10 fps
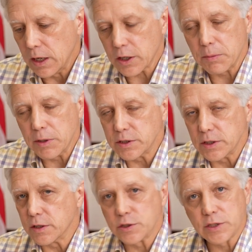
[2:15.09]
our community
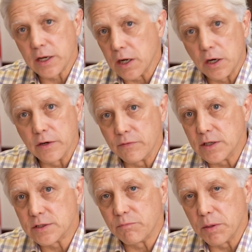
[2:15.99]
to understand all of
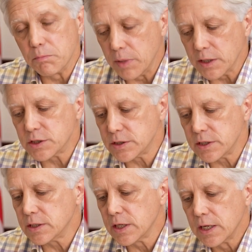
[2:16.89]
these have been
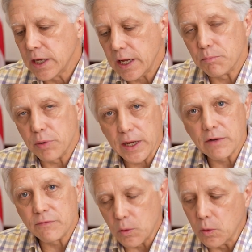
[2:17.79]
budgeted and
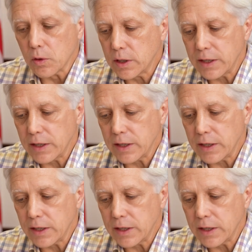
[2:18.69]
planned for.